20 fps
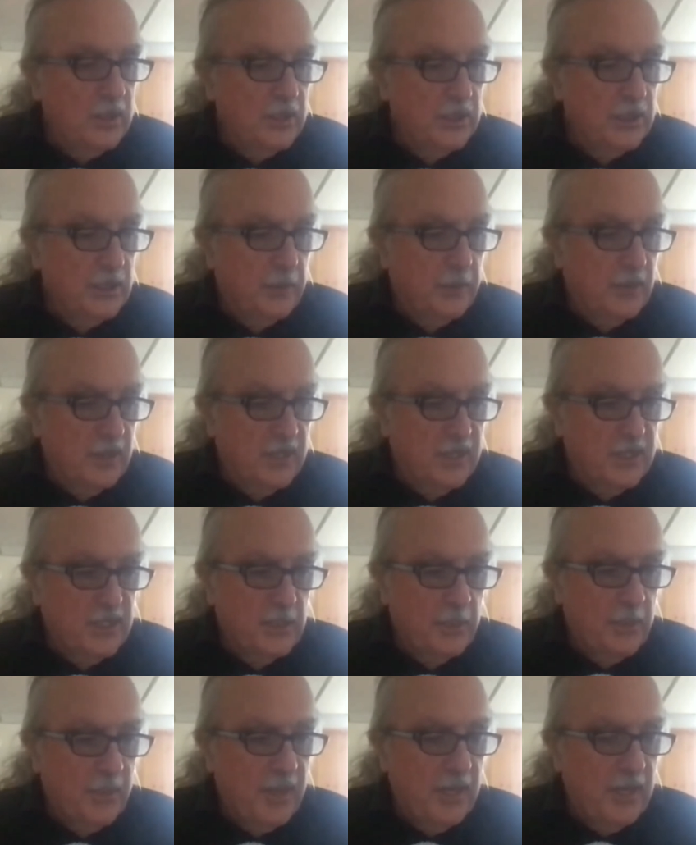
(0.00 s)
to
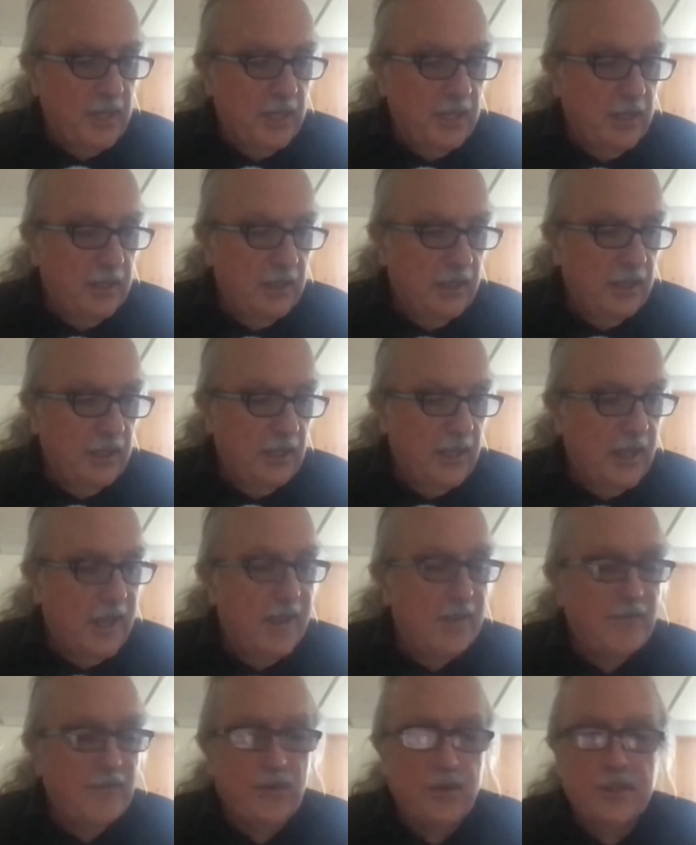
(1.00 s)
participate in the
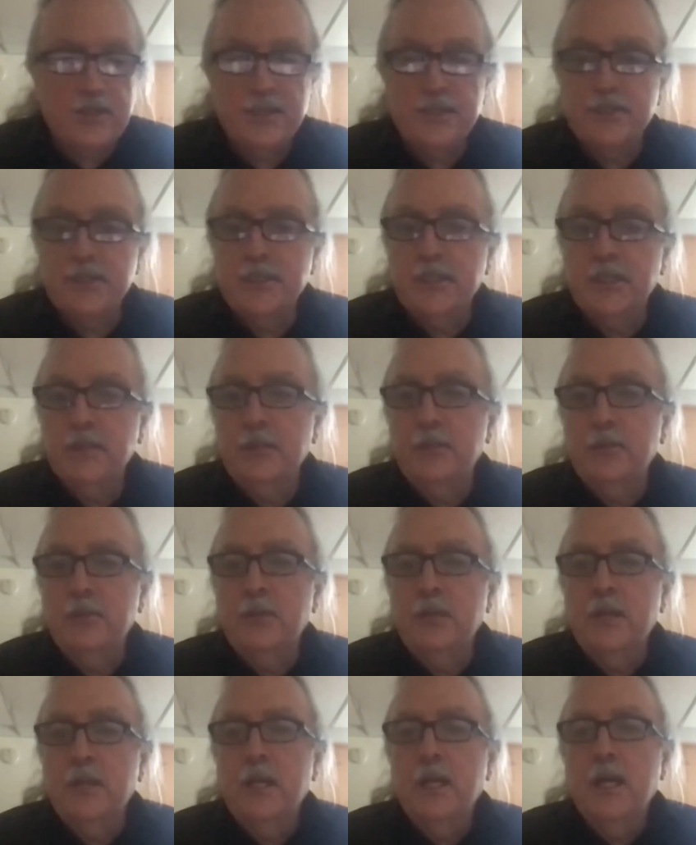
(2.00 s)
efforts to
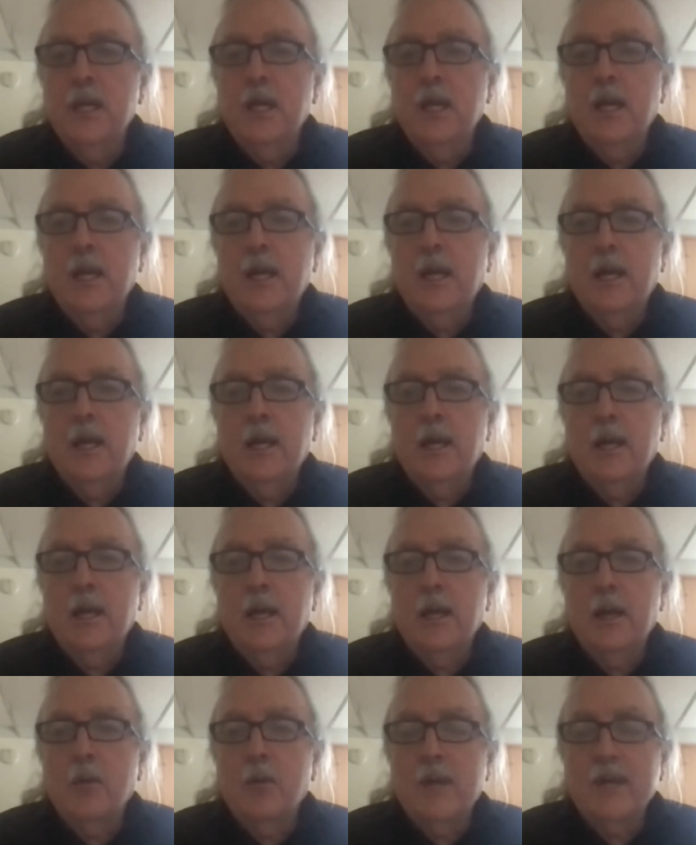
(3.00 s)

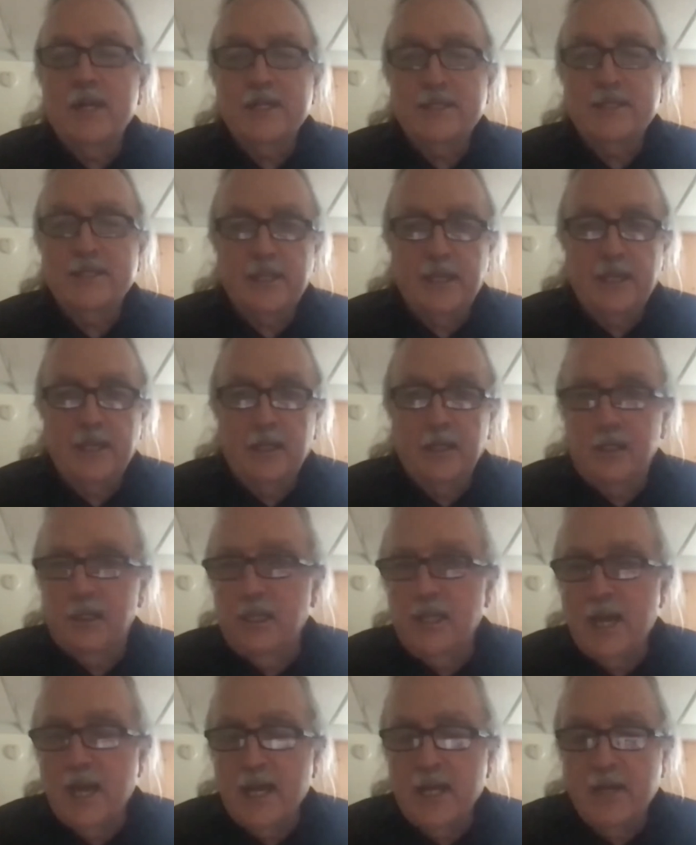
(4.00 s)
arrest the
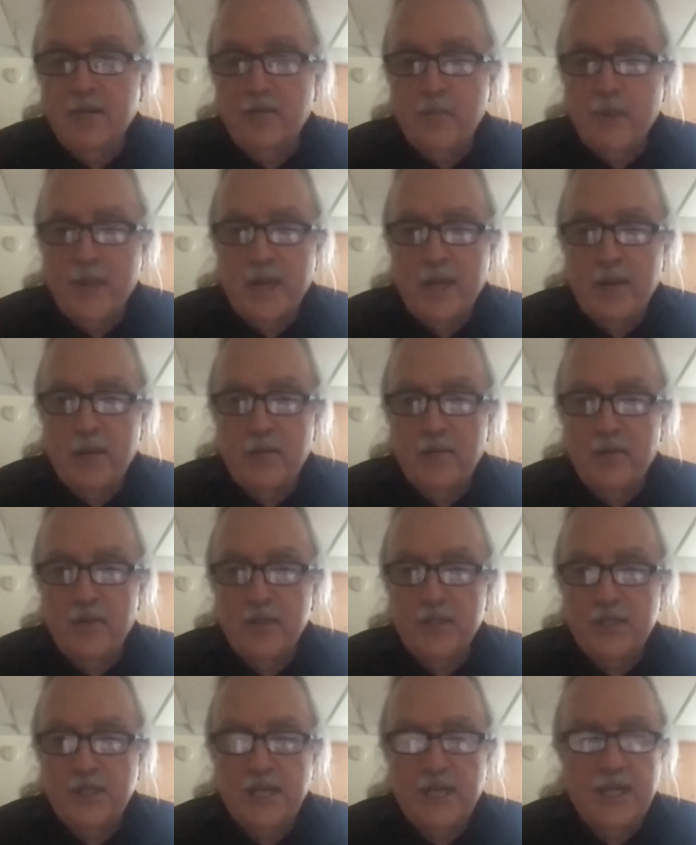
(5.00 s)
decline of
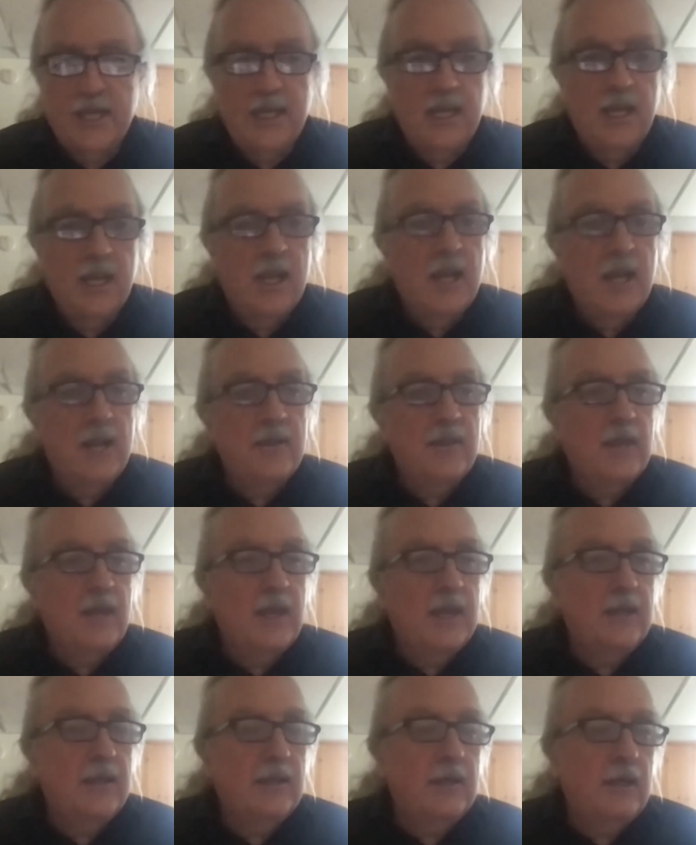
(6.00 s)
biodiversity,
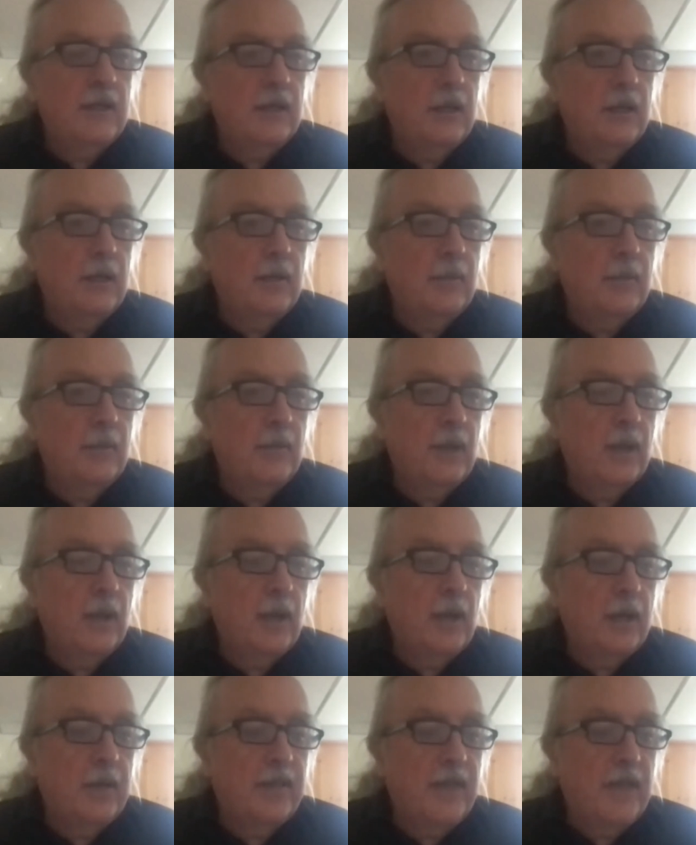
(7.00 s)
that
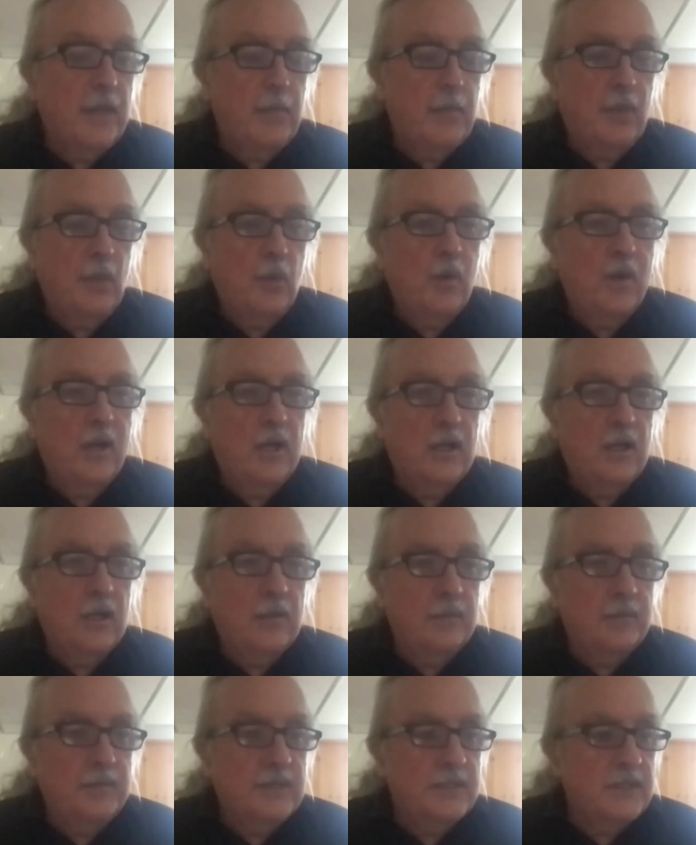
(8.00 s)
they be welcomed.